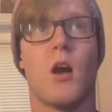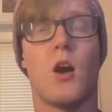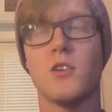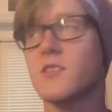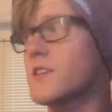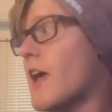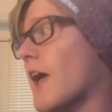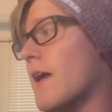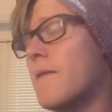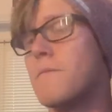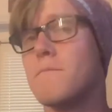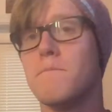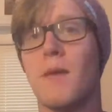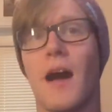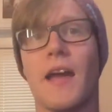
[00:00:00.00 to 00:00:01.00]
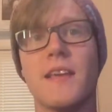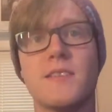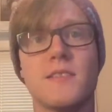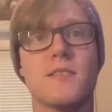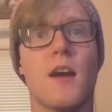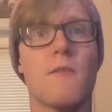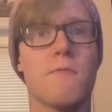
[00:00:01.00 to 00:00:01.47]
I'll say, my
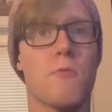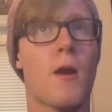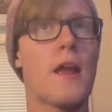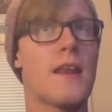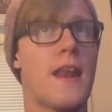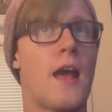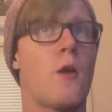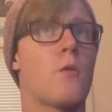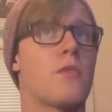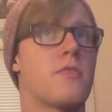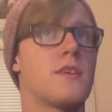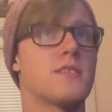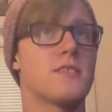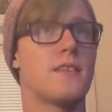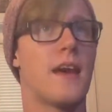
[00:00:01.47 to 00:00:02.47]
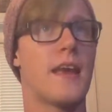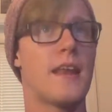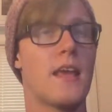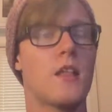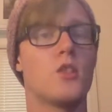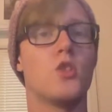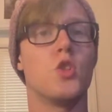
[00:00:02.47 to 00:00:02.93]
stuff right now with this
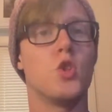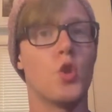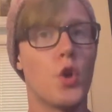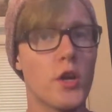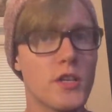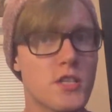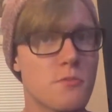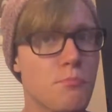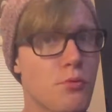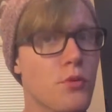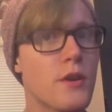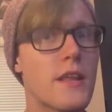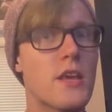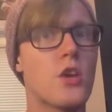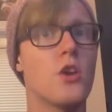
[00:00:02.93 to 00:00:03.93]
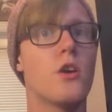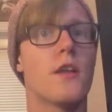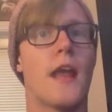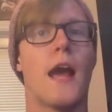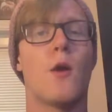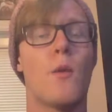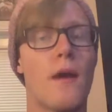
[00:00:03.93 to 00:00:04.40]
lighting looks pretty
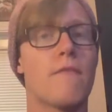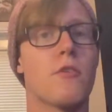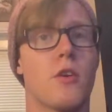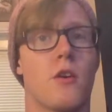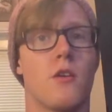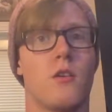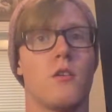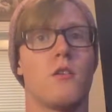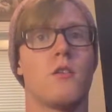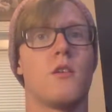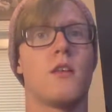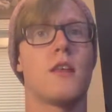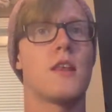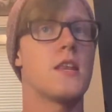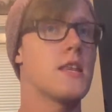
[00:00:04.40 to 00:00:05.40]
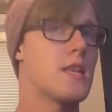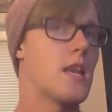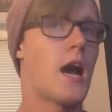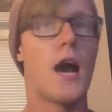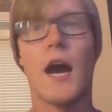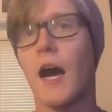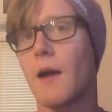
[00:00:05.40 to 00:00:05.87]
good. However,
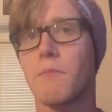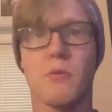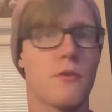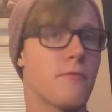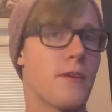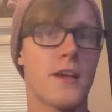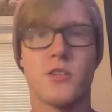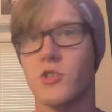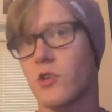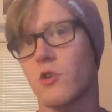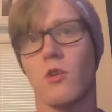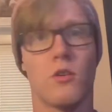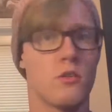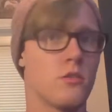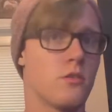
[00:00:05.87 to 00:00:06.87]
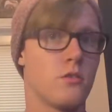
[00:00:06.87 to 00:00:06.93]
not professional.